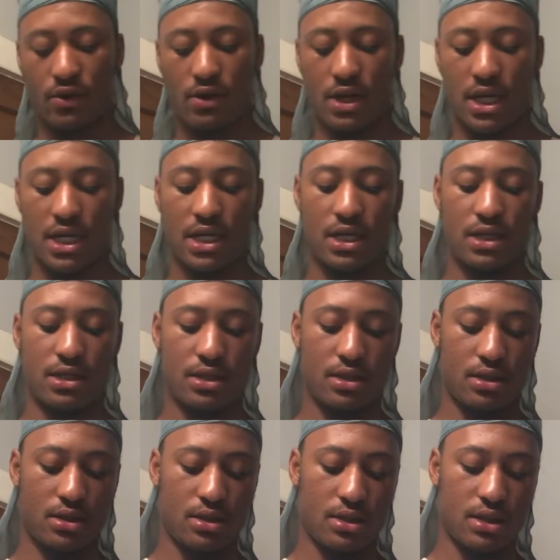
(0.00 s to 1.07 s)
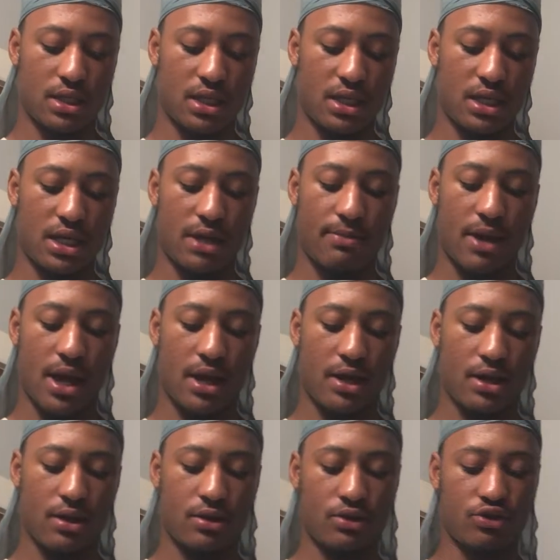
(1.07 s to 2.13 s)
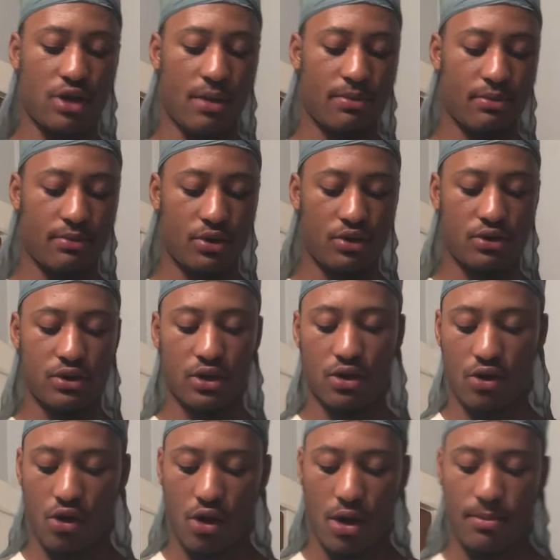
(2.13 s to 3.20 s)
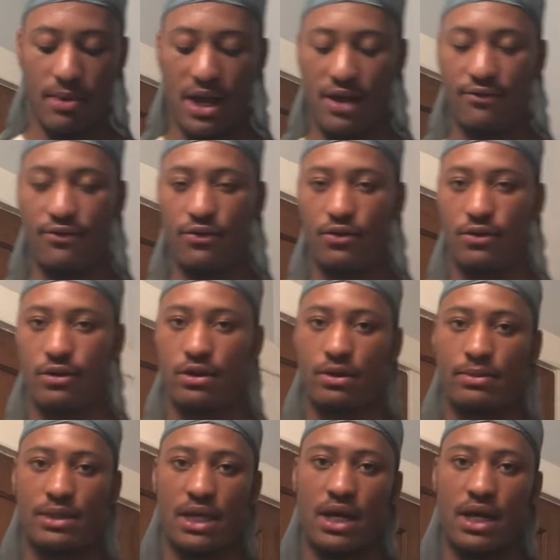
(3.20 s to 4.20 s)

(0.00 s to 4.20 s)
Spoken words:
I gotta get back dropping music on all platforms.